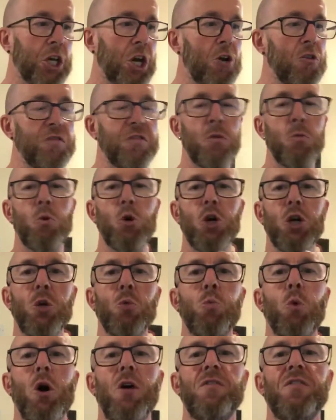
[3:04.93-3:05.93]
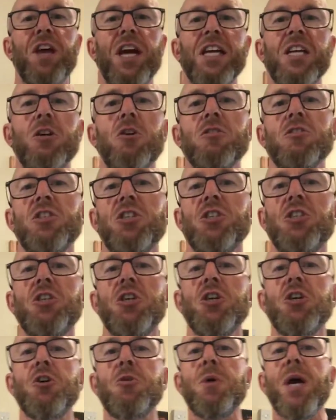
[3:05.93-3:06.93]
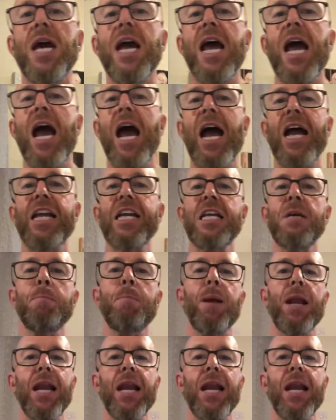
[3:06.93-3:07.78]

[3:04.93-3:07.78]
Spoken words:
Where have they got to go for work? What have they got to do?